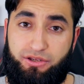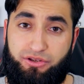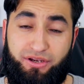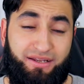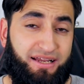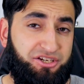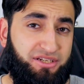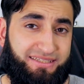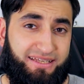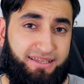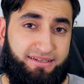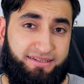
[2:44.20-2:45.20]
You can actually
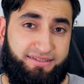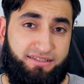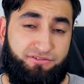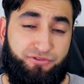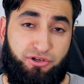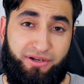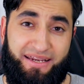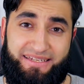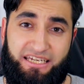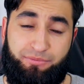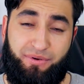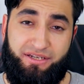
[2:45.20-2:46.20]
set the distance for your
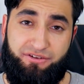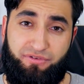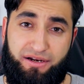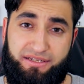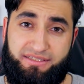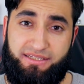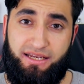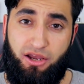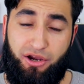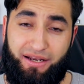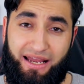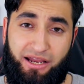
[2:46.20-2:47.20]
gatekeeper device
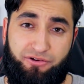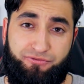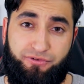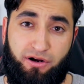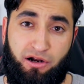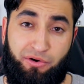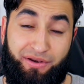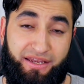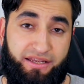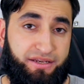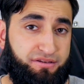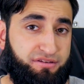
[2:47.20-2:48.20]
and how far or
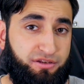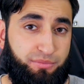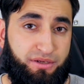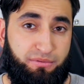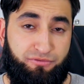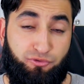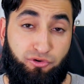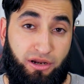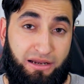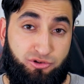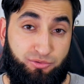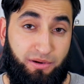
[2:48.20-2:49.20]
near it needs to be before it
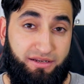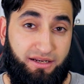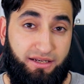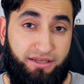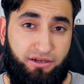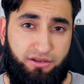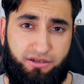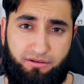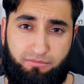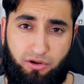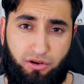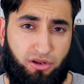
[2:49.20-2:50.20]
automatically
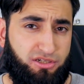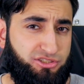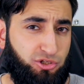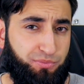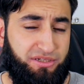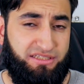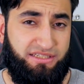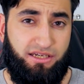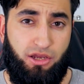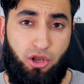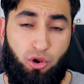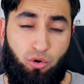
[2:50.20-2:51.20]
un unlocks your PC,
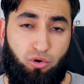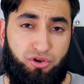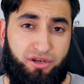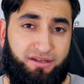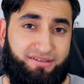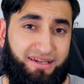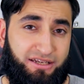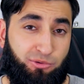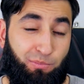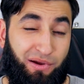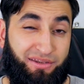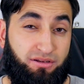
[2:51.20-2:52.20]
or you can set it to
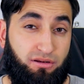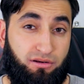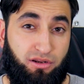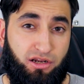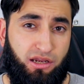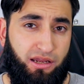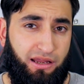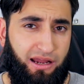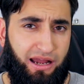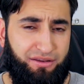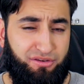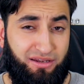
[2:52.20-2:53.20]
manual unlock
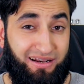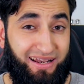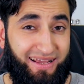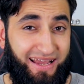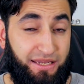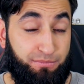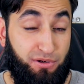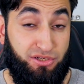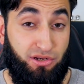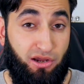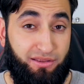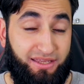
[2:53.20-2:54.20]
as you can click a
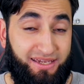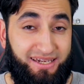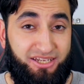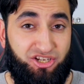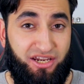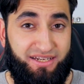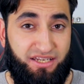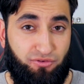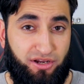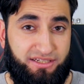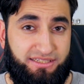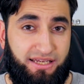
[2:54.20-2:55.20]
button on the keychain
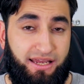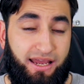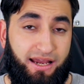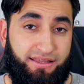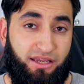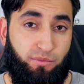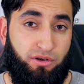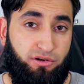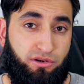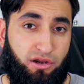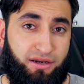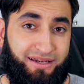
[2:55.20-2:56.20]
device and that will
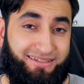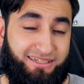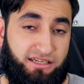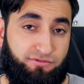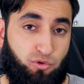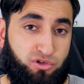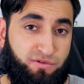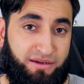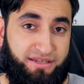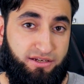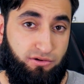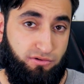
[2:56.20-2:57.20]
unlock instead of
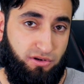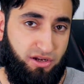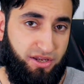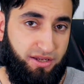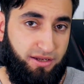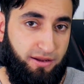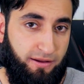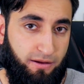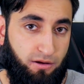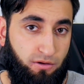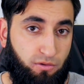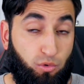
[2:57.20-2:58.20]
automatic unlocking
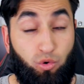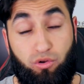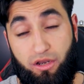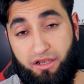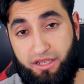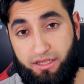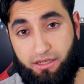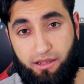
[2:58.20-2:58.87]
or locking.